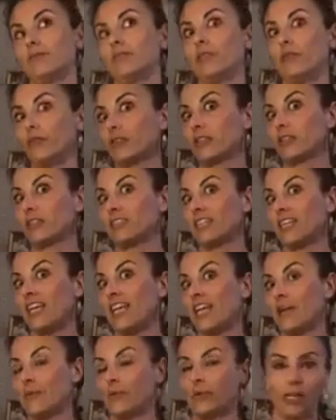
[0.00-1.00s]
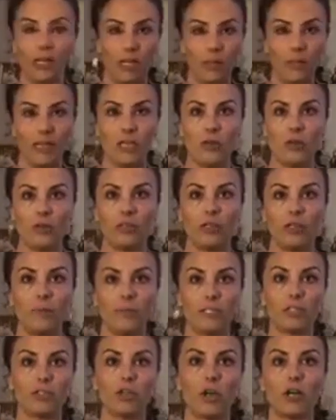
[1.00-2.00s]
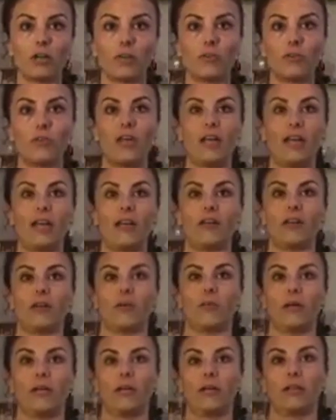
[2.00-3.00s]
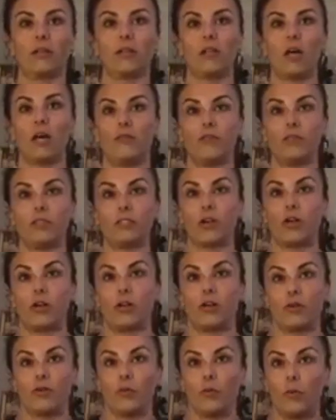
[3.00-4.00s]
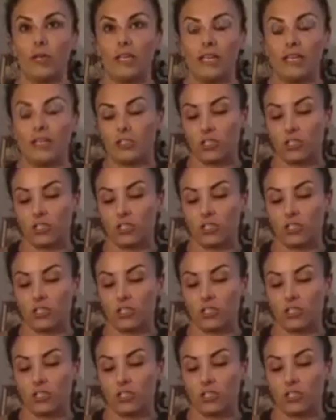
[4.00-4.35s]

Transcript: difficulty and will help make you a little bit stronger through that area where a lot of us are weak